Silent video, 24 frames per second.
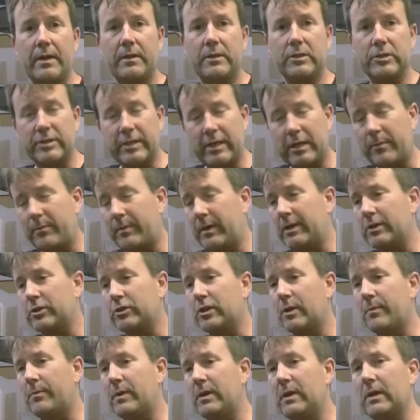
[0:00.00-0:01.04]
just had to pay
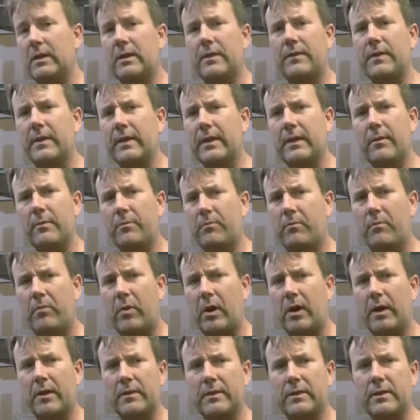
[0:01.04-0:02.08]
shipping, and I think I
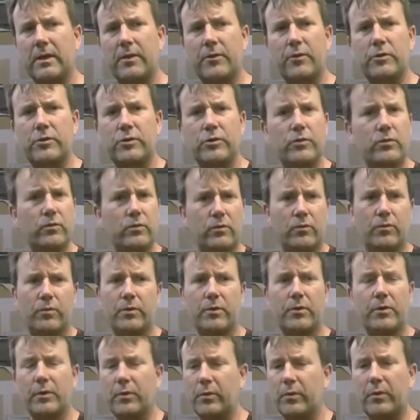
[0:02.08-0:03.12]
bought the other 2 at
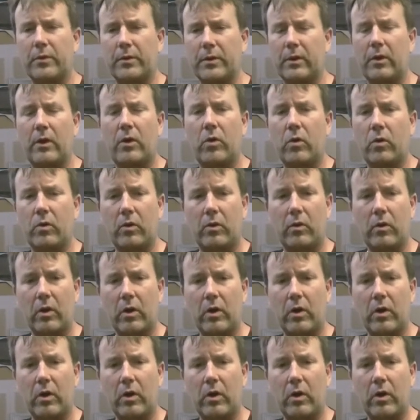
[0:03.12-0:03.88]
really low